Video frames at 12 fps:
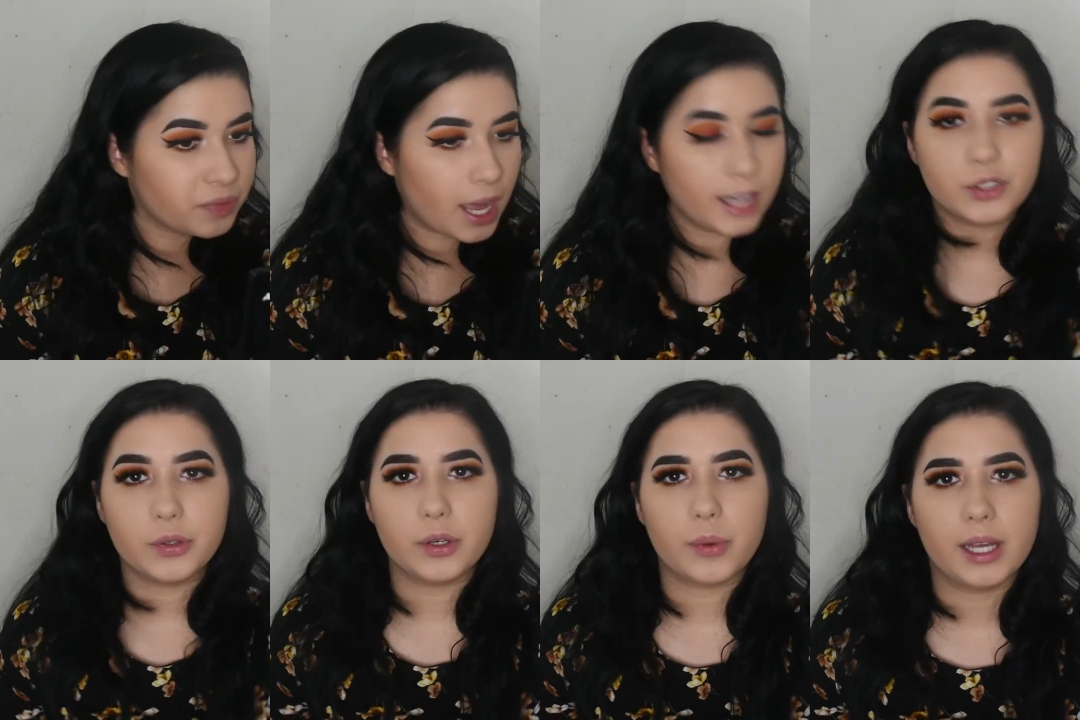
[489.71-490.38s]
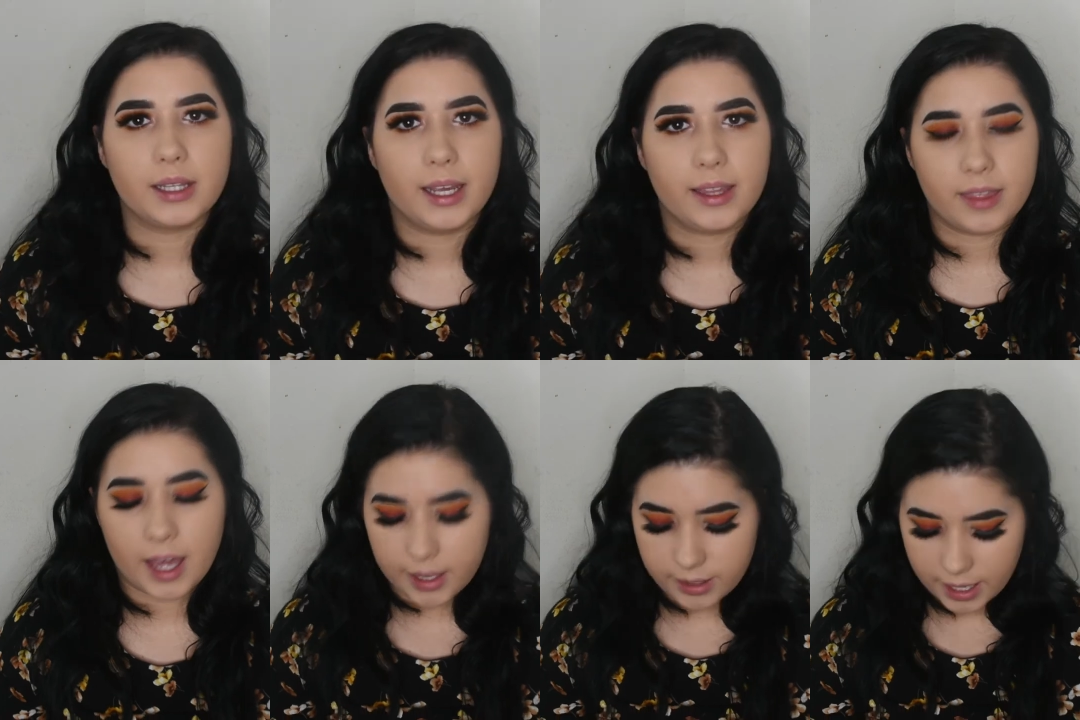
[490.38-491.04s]
I actually quite like
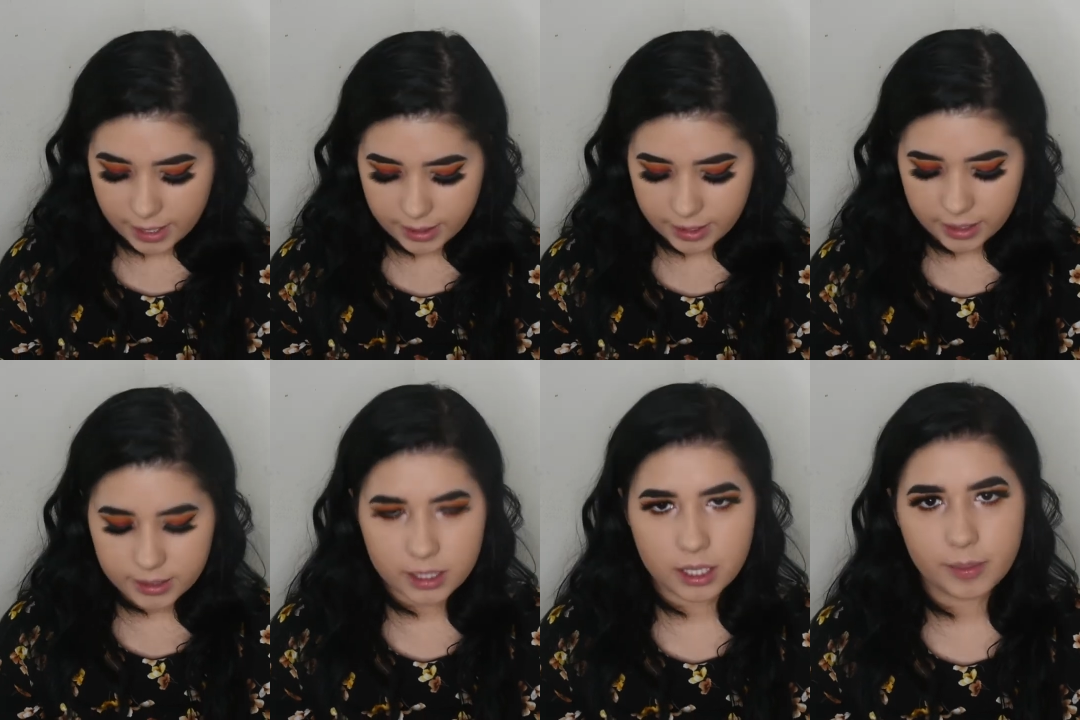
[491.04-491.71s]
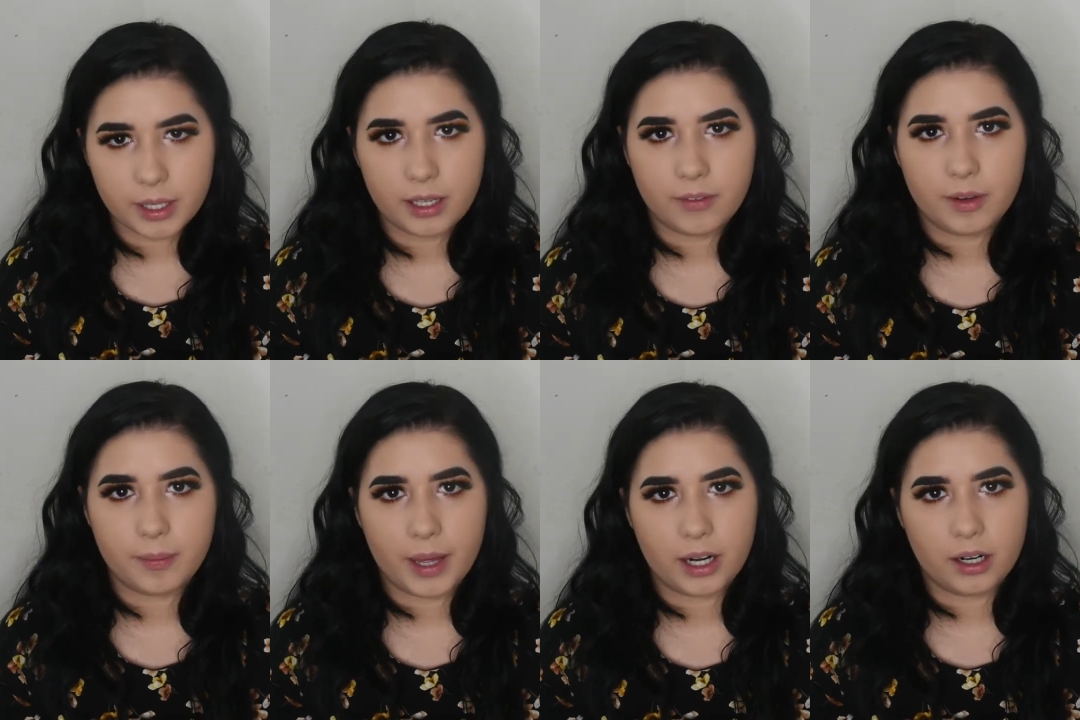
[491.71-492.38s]
that. And I think it's going to be
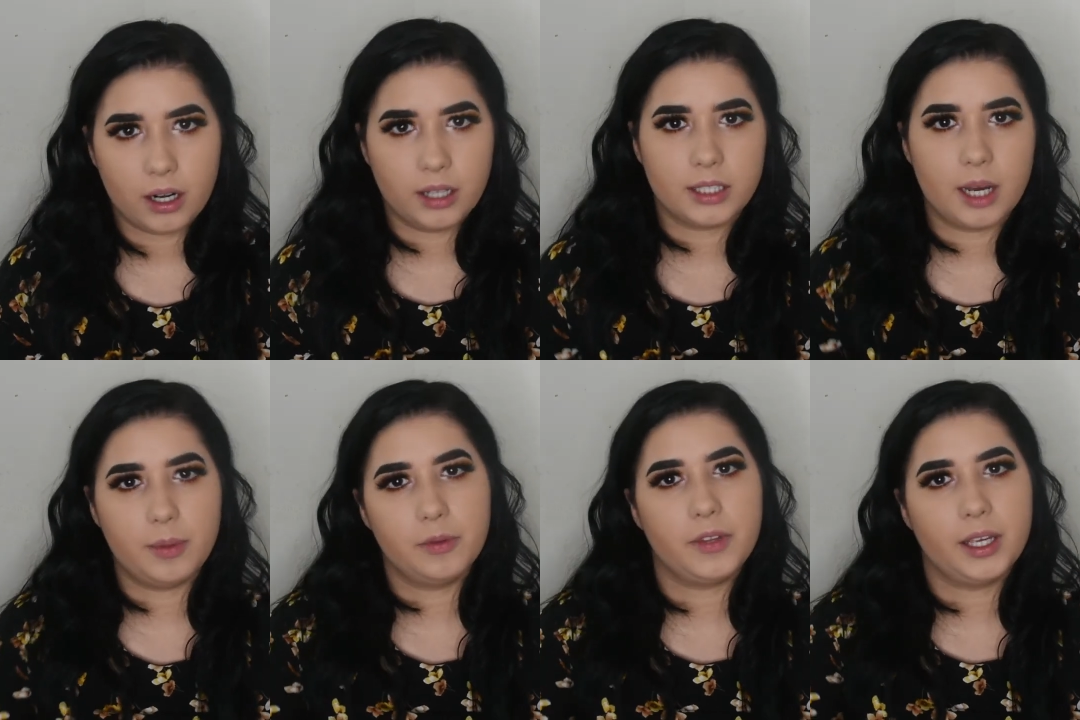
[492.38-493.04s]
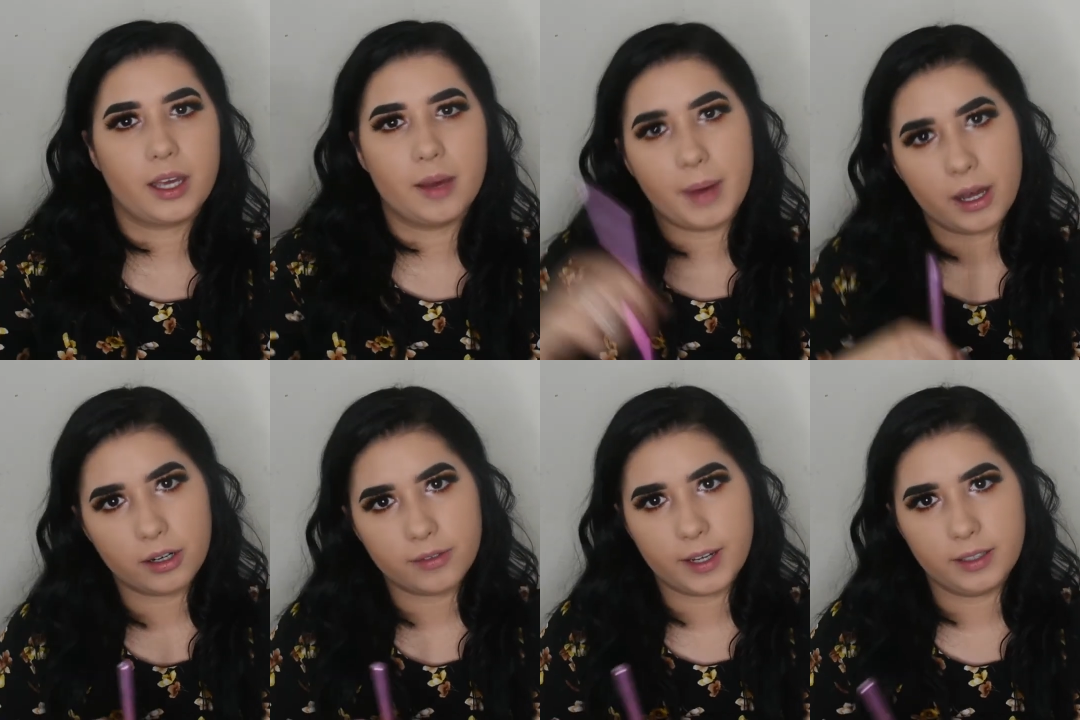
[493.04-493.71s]
even better on top of like a
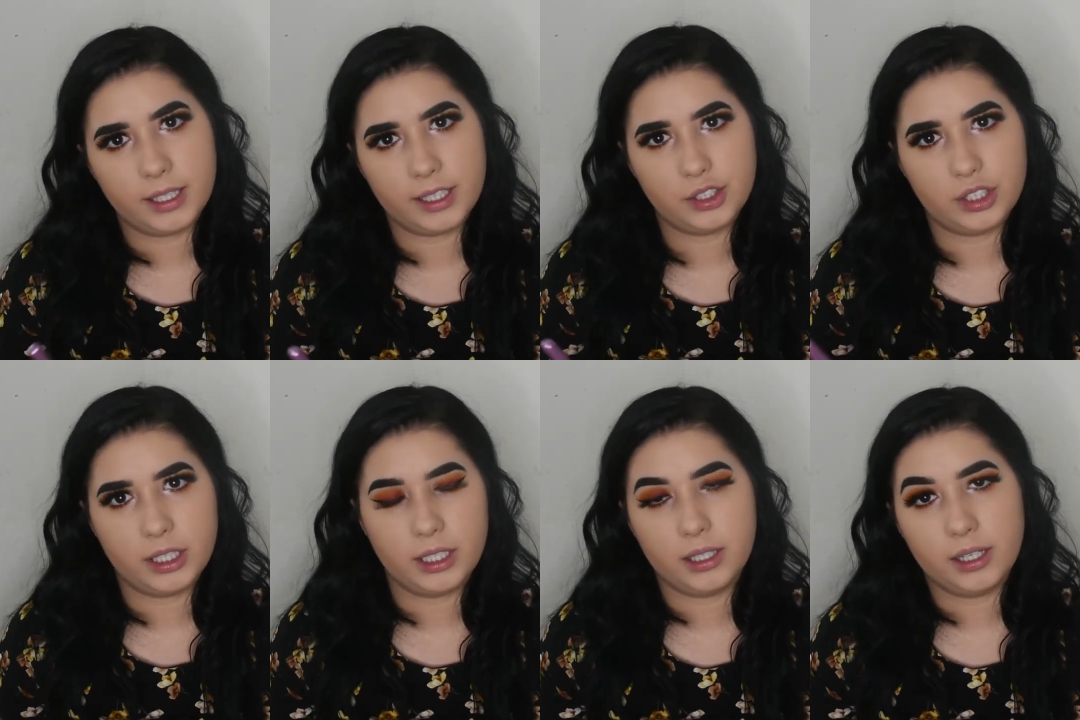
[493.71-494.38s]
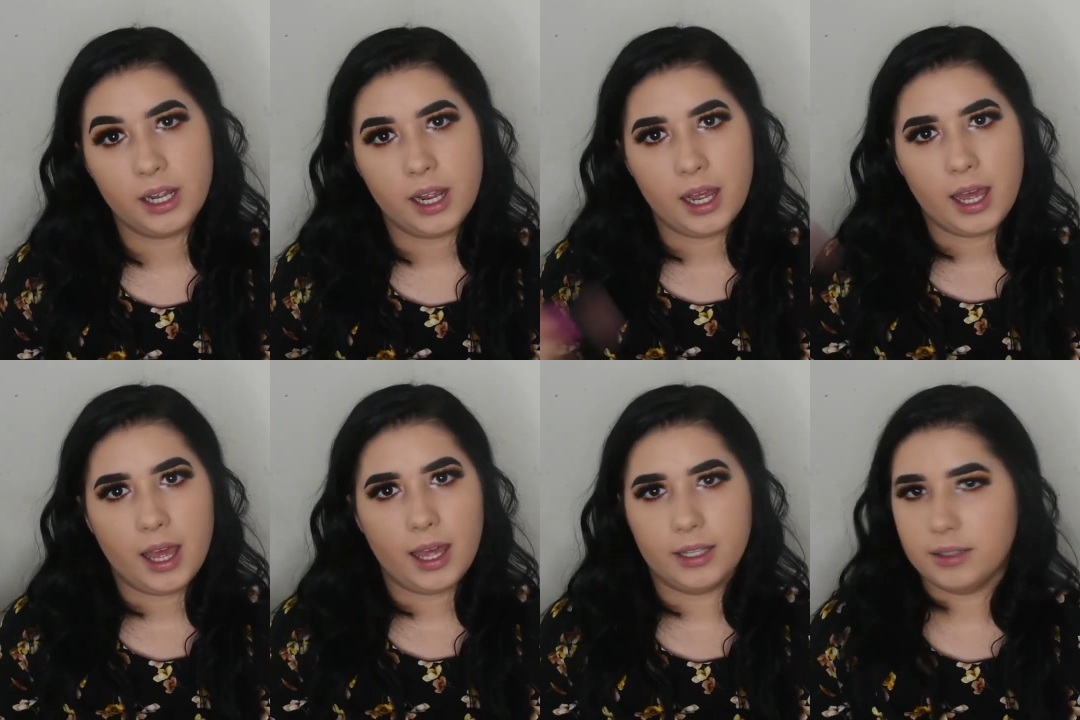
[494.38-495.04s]
powder foundation
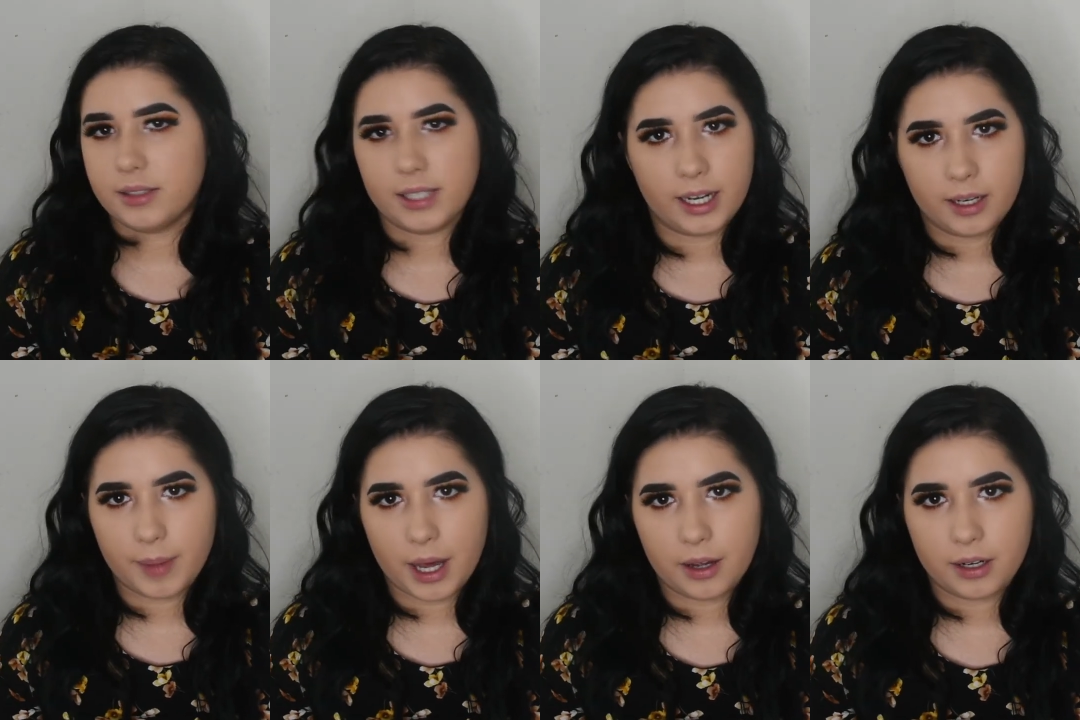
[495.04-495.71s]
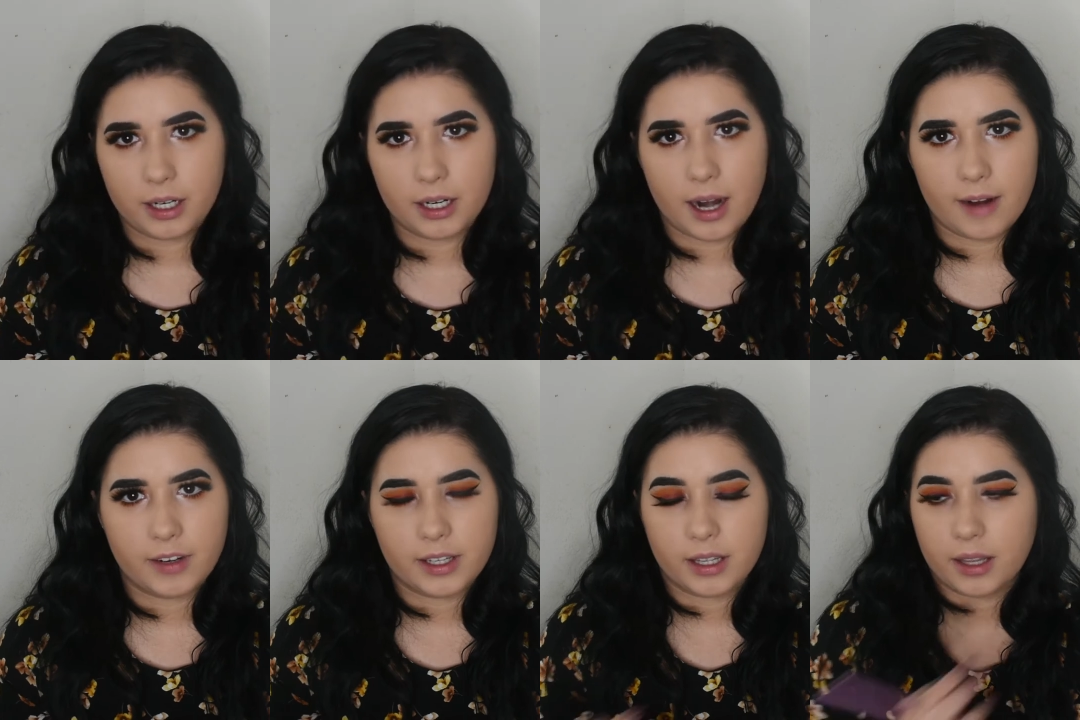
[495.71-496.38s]
and setting powder,
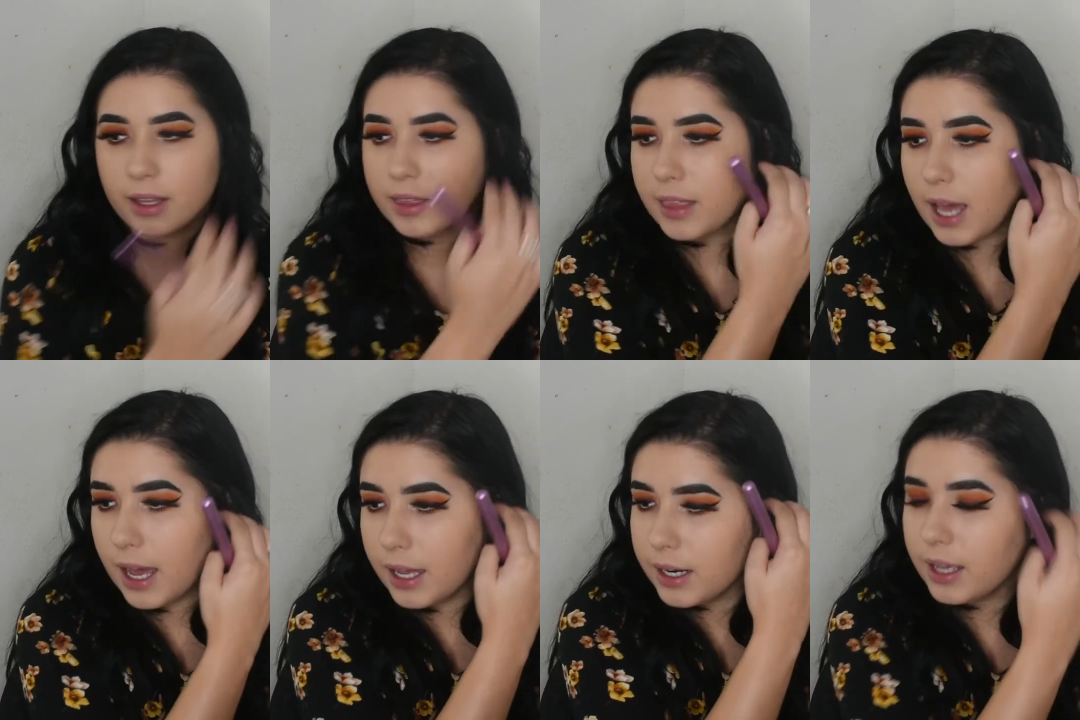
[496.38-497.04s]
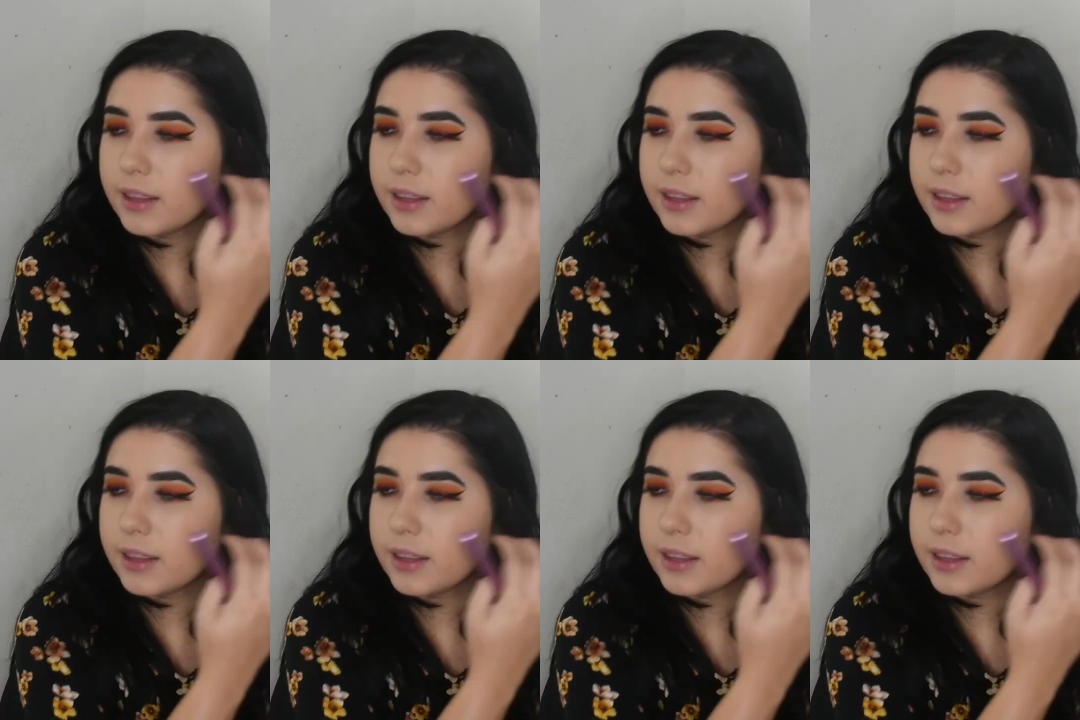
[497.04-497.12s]
everything like that.